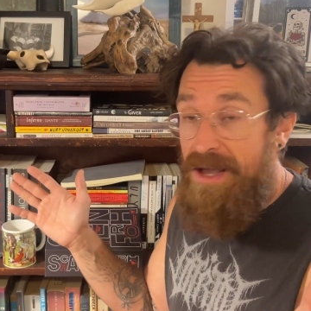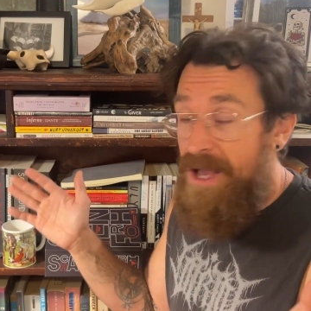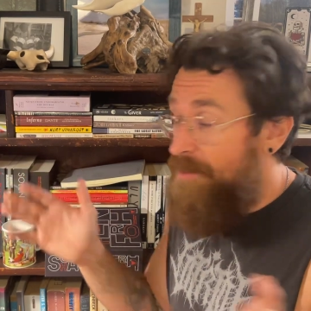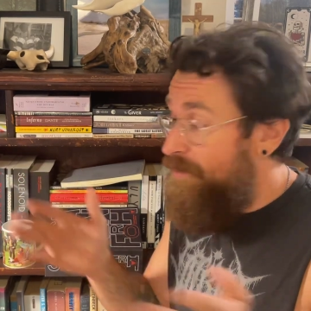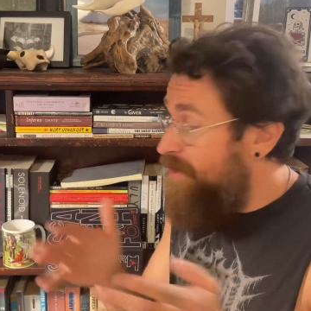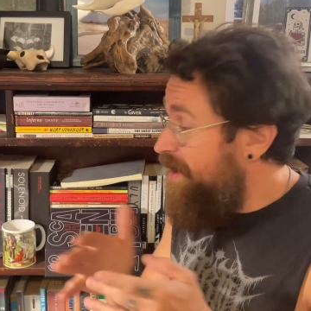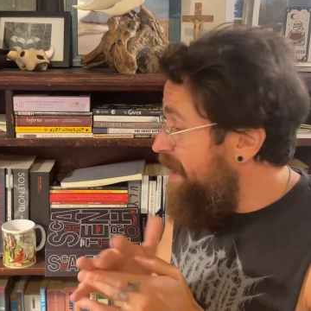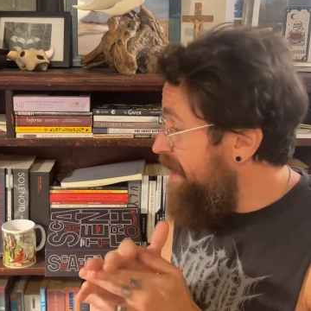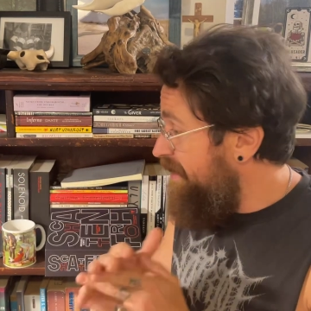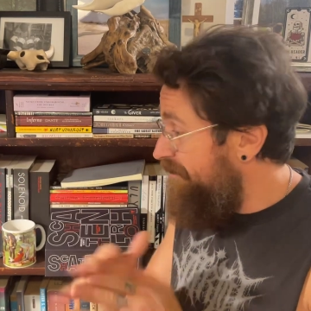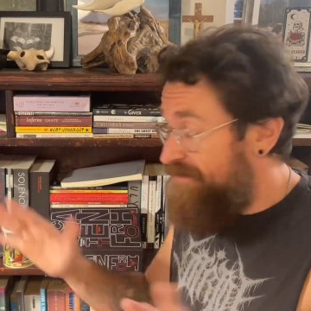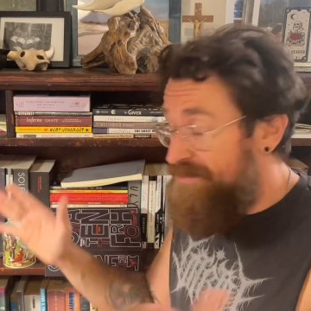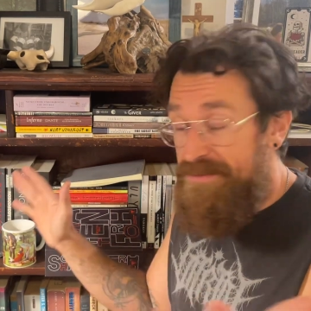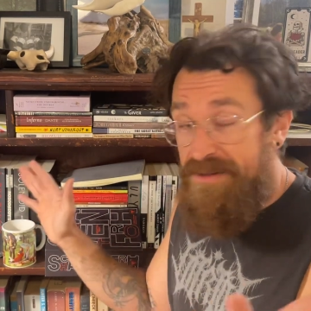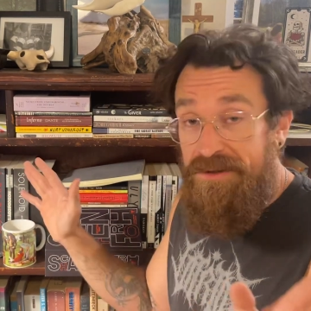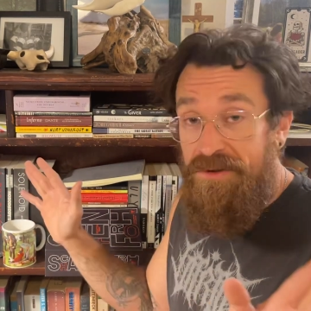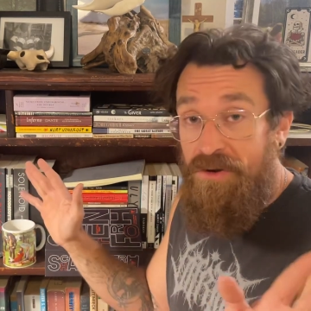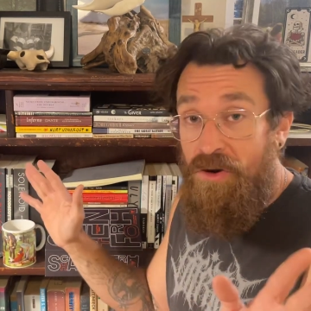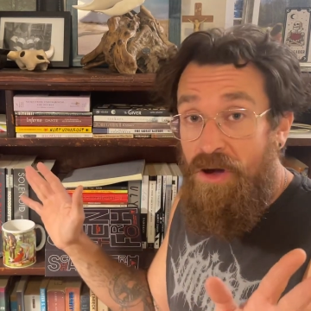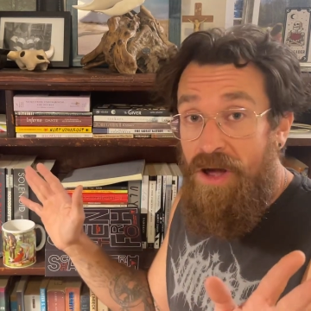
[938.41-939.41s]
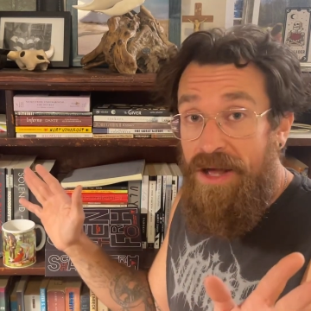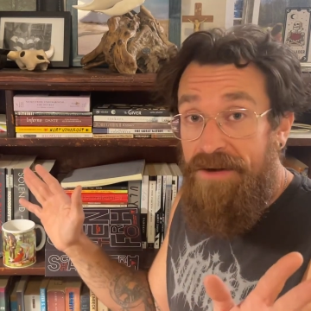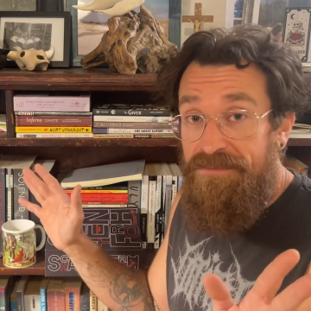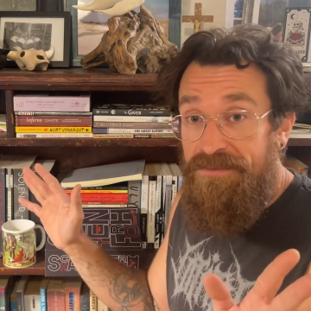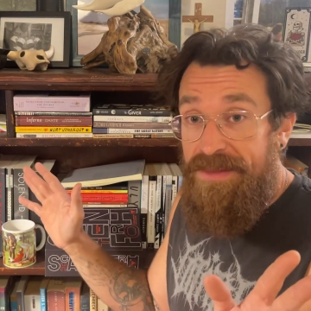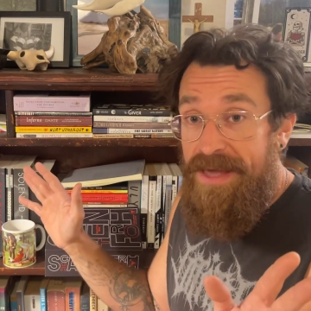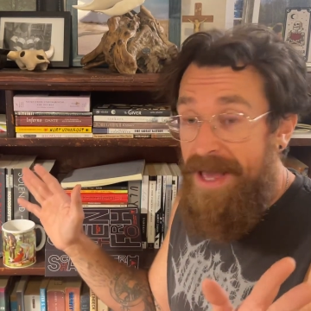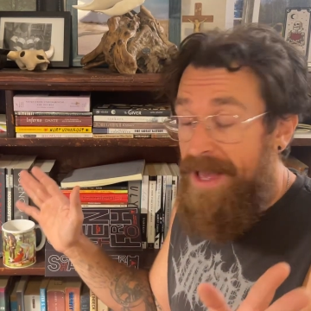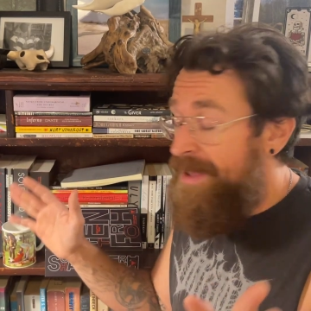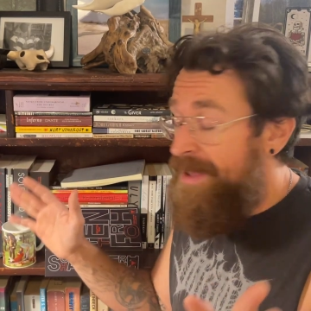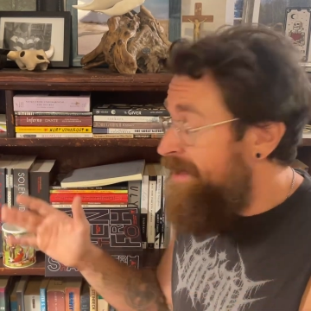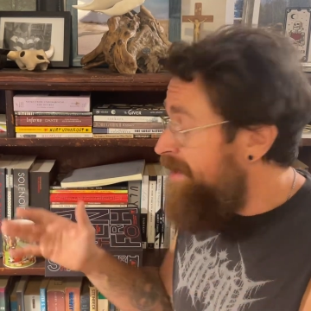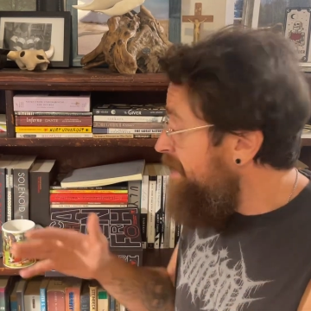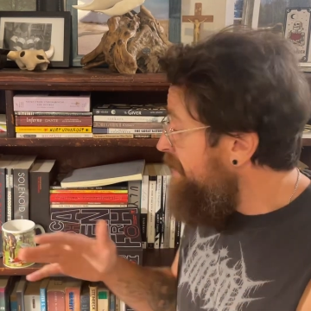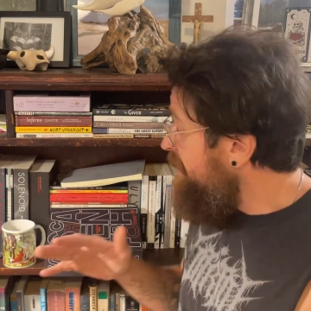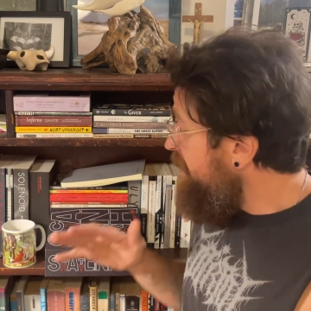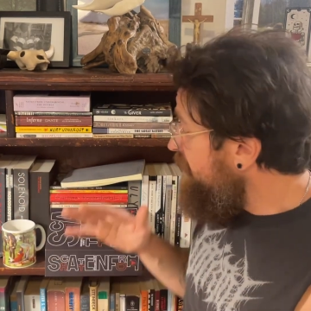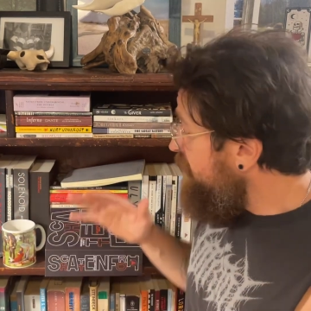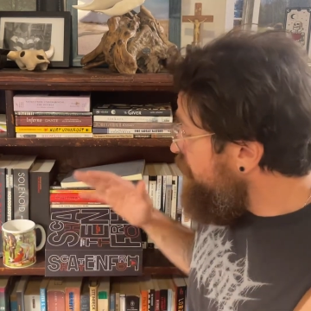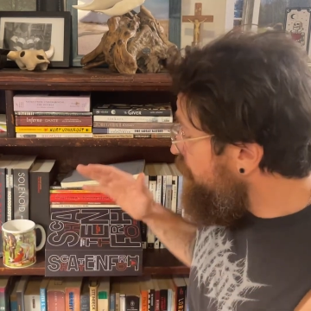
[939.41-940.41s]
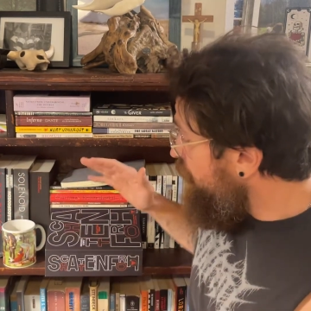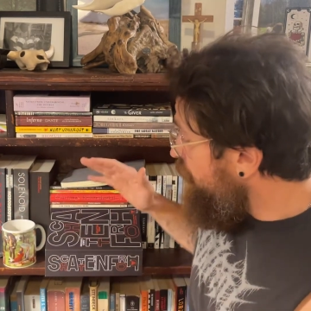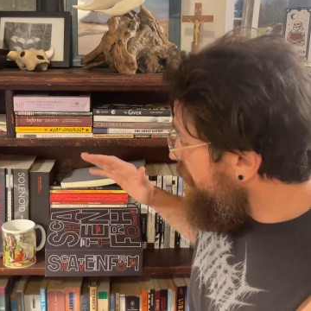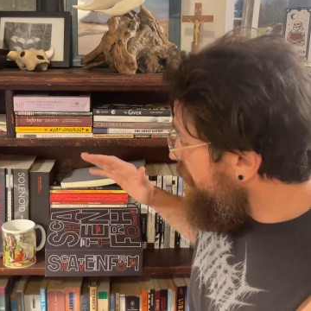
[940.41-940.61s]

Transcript: I want everything gone for that. So we're